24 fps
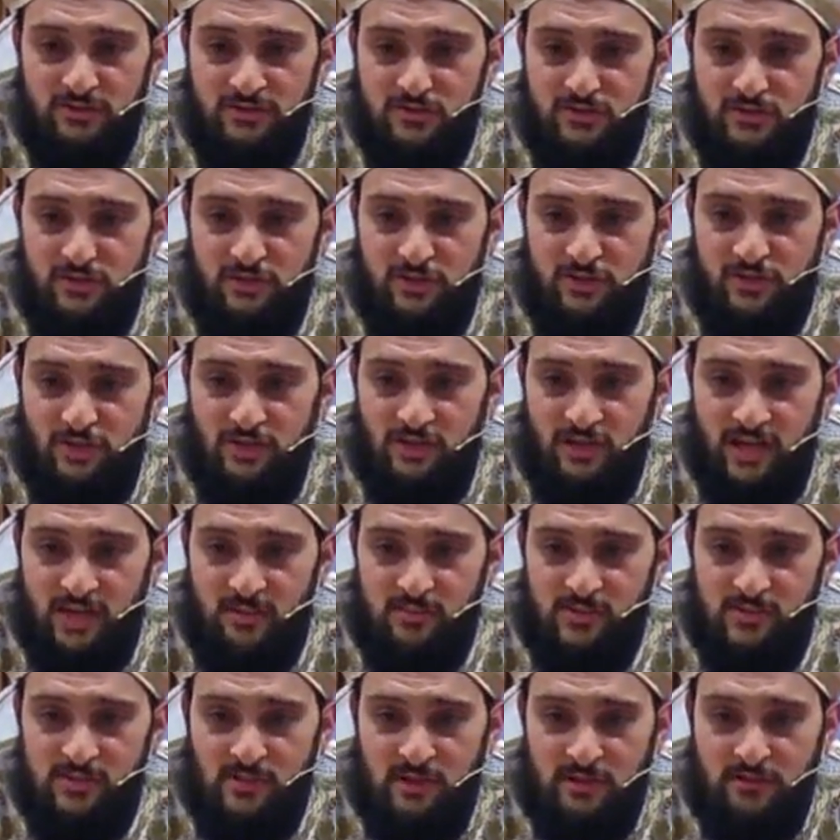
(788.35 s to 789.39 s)
search on
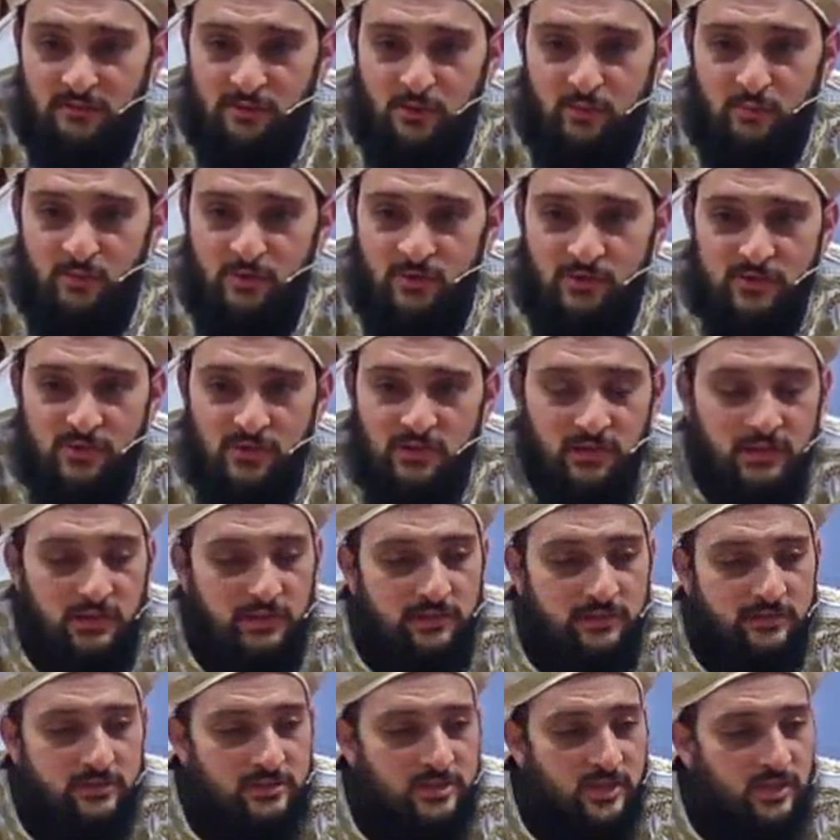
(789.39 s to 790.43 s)
Amazon for books on
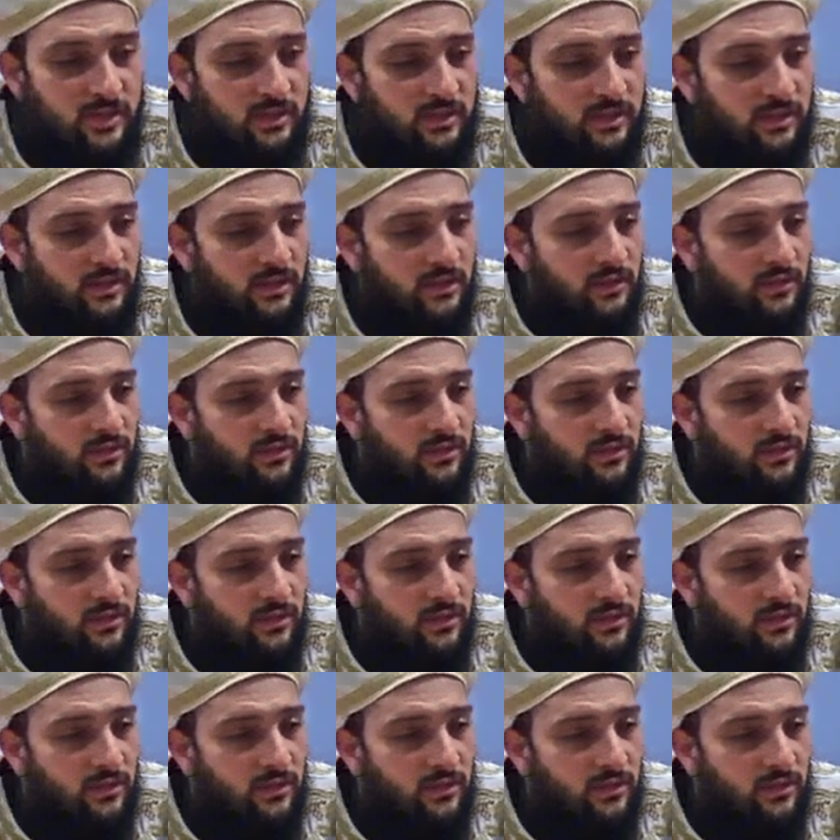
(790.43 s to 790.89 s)
liturgy,